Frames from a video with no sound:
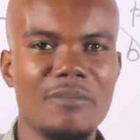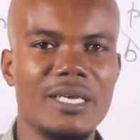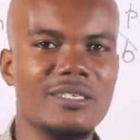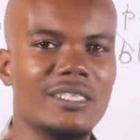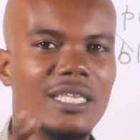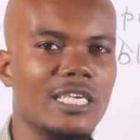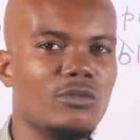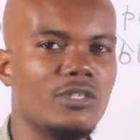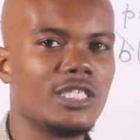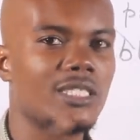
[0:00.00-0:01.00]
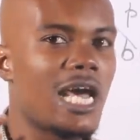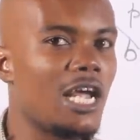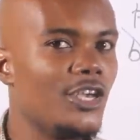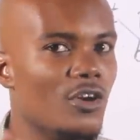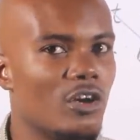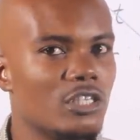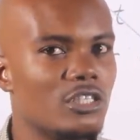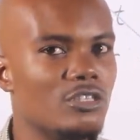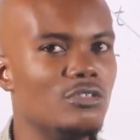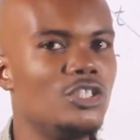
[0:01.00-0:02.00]
because the language is not
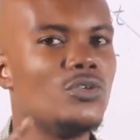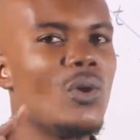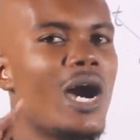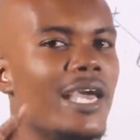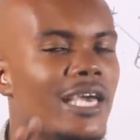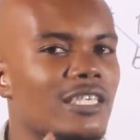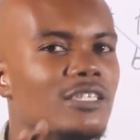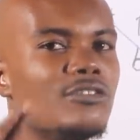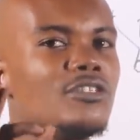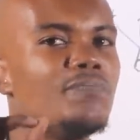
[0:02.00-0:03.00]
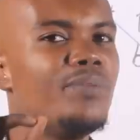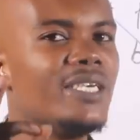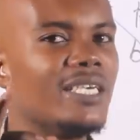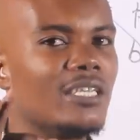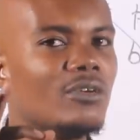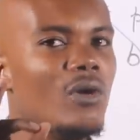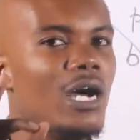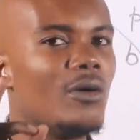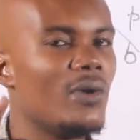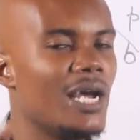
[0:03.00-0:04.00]
yours, you're trying to speak it
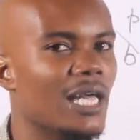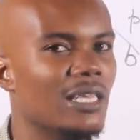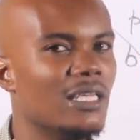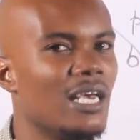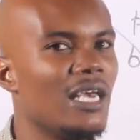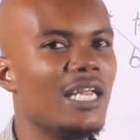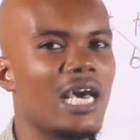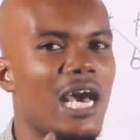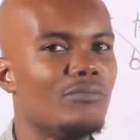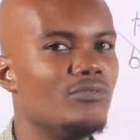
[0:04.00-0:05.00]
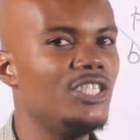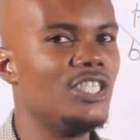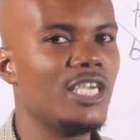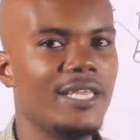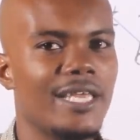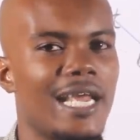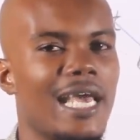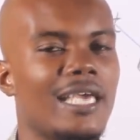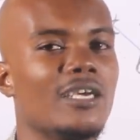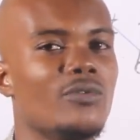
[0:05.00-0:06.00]
quite well and I appreciate that.
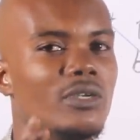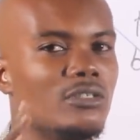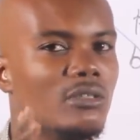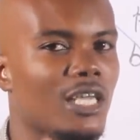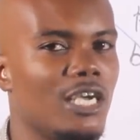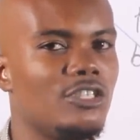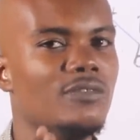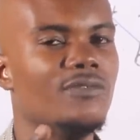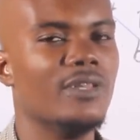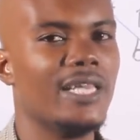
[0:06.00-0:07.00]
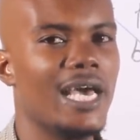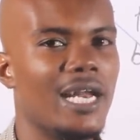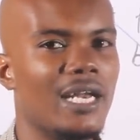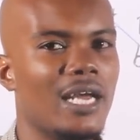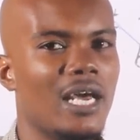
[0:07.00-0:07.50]
I congratulate you for that.